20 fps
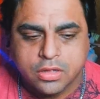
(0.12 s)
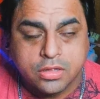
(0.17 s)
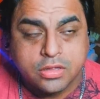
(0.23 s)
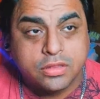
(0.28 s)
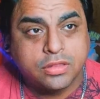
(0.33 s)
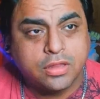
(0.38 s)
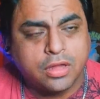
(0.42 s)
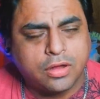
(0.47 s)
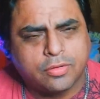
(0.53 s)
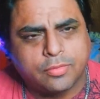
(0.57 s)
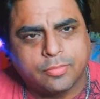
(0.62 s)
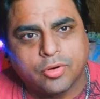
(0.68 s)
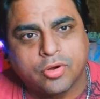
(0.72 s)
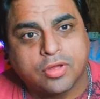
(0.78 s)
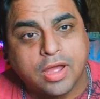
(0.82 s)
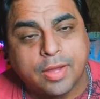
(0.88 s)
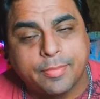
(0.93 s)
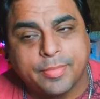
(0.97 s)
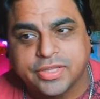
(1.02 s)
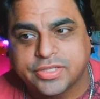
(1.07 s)
So,
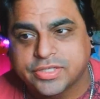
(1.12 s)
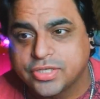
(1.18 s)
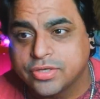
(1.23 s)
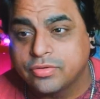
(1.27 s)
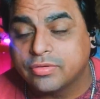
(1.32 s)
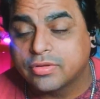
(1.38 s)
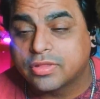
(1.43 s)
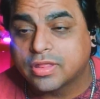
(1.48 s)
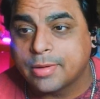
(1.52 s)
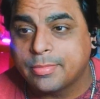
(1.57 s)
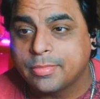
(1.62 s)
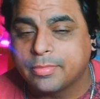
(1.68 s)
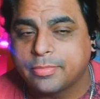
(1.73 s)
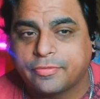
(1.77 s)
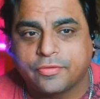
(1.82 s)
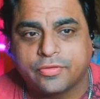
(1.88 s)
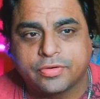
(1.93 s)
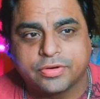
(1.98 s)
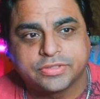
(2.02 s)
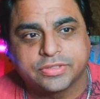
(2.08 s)
Mortal Kombat two is coming
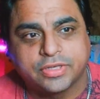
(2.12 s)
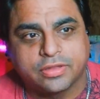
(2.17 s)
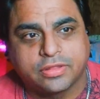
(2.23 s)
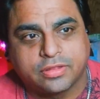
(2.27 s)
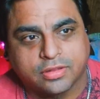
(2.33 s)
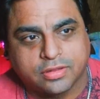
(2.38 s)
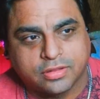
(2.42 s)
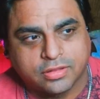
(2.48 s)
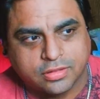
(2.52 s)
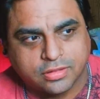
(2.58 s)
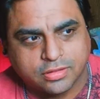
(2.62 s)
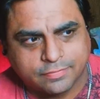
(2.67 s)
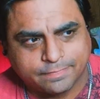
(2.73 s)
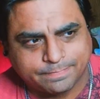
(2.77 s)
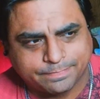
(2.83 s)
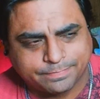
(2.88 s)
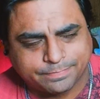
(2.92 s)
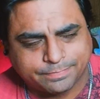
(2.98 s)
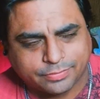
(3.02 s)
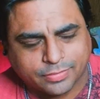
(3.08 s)
before Injustice.
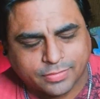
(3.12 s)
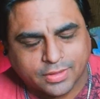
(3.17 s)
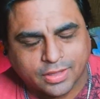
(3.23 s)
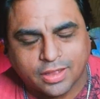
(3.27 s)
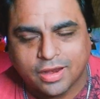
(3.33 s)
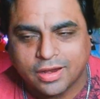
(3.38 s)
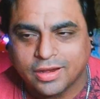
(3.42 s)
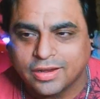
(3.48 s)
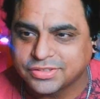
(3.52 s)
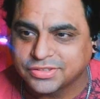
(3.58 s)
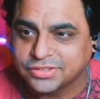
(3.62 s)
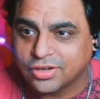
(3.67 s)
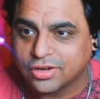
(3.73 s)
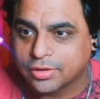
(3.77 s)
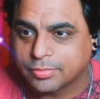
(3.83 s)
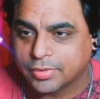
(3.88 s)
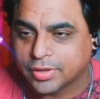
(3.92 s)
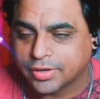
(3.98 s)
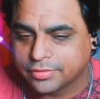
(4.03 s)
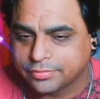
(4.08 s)
Let's talk
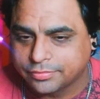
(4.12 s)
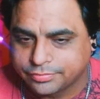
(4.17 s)
about it.